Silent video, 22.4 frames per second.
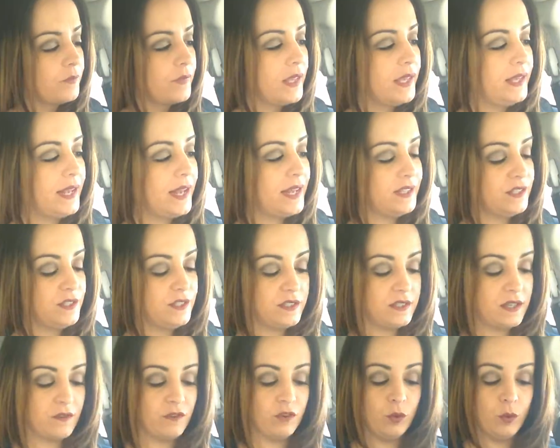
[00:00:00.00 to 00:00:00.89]
It has
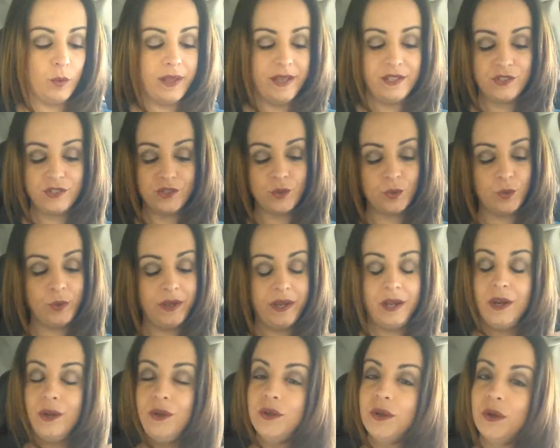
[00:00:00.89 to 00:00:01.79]
several ways to
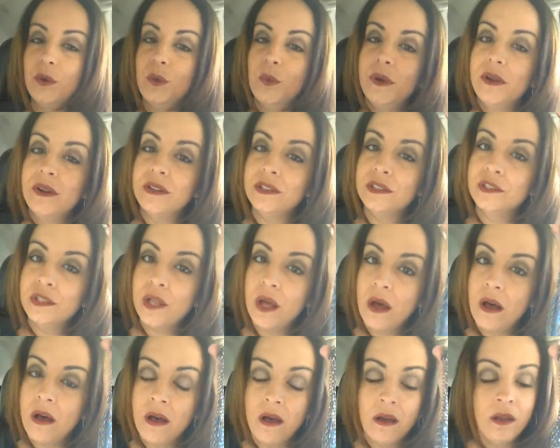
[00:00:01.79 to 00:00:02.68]
wear. You can wear it
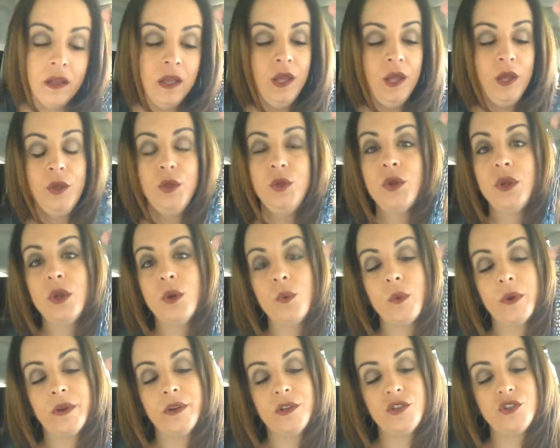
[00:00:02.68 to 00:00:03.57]
long, you can
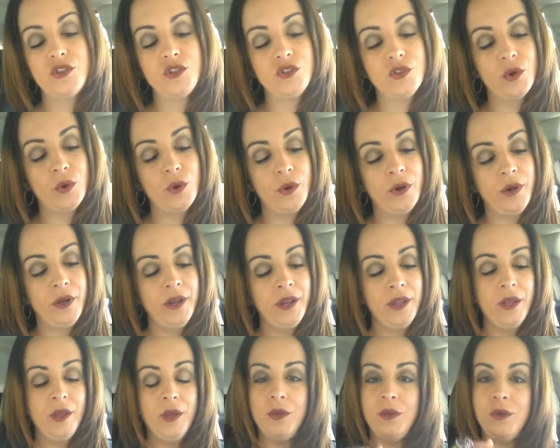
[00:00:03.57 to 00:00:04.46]
wear it short,
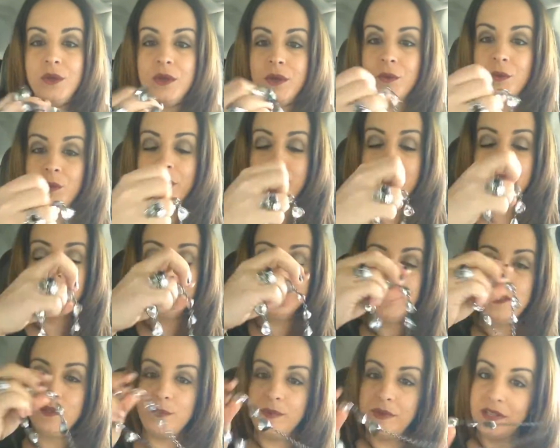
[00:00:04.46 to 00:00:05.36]
you can wear
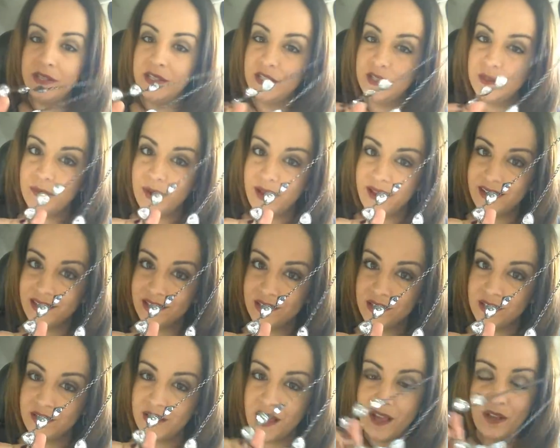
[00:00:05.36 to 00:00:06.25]
this piece by
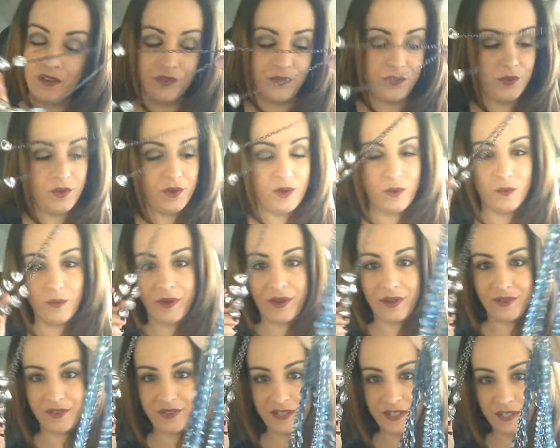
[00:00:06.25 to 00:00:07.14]
itself, you can
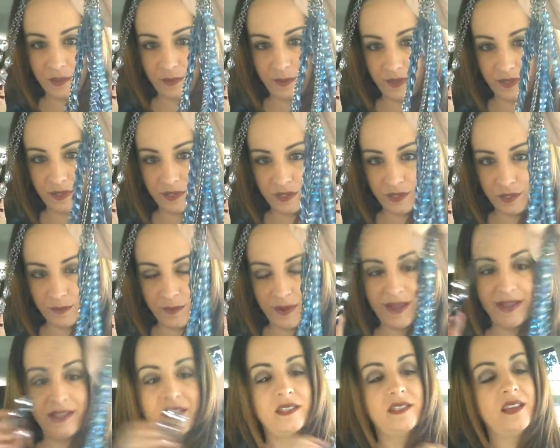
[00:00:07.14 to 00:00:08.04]
wear these pieces by
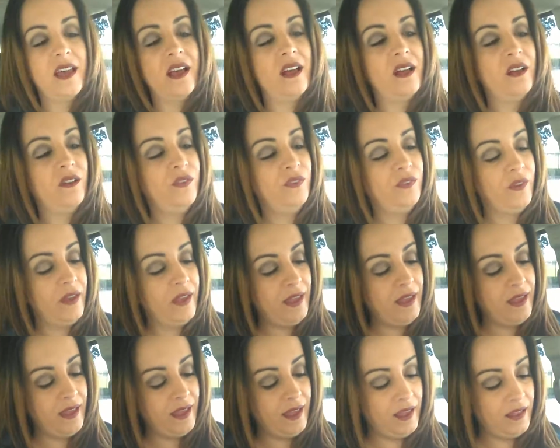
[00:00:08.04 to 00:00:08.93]
itself,
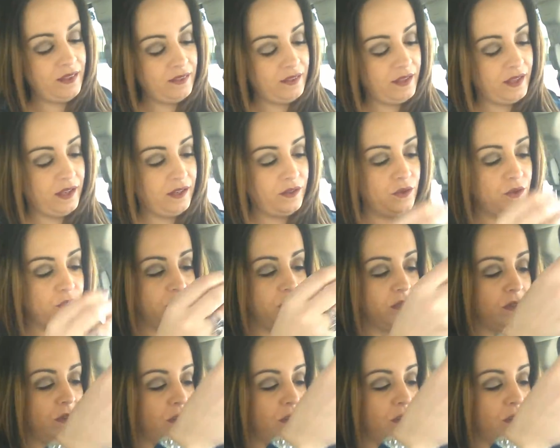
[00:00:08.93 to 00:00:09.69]
and then you can